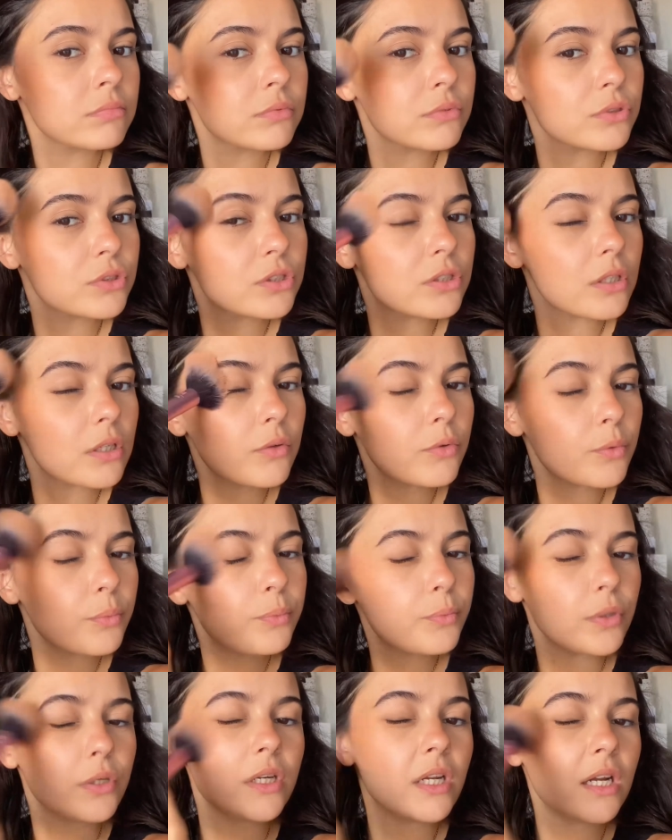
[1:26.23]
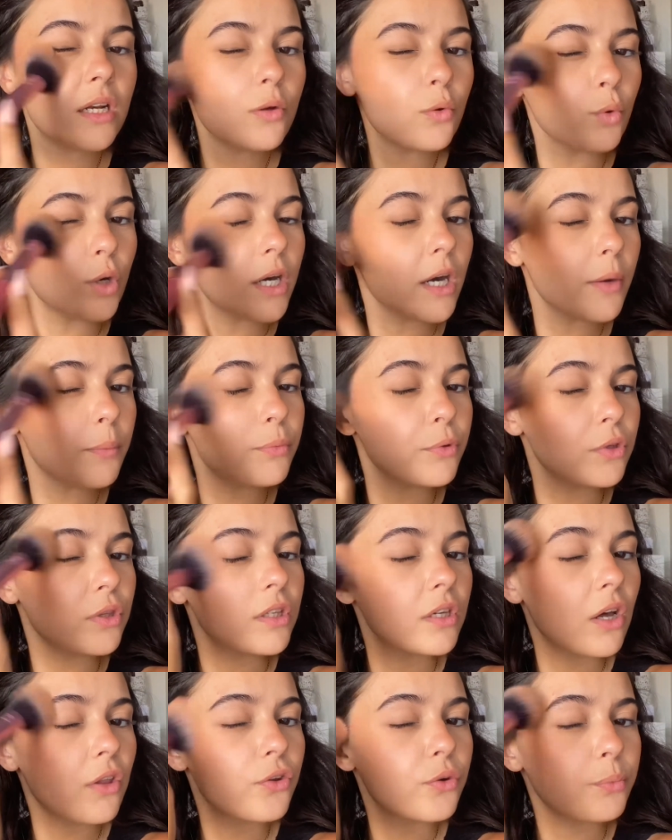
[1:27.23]
So put it where I put the
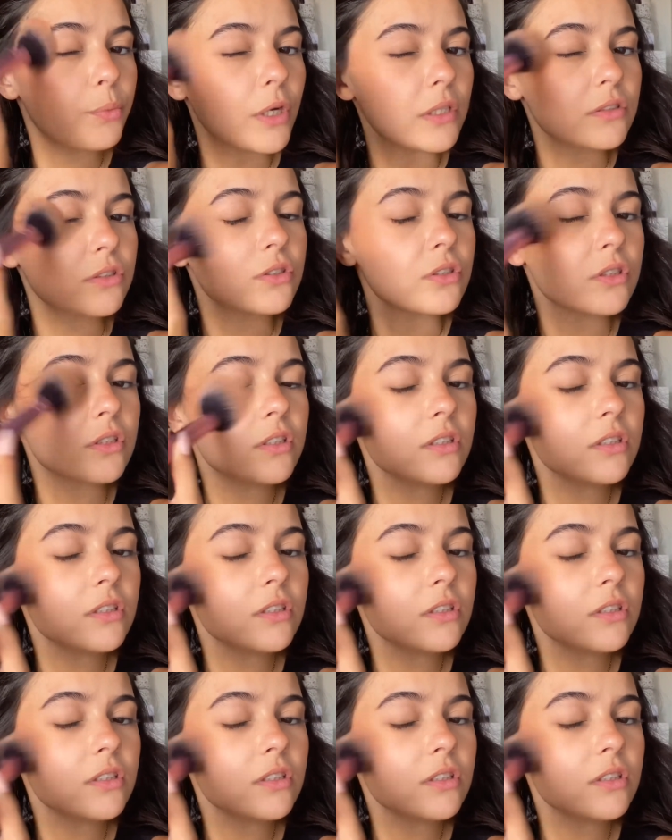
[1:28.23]
other bronzer.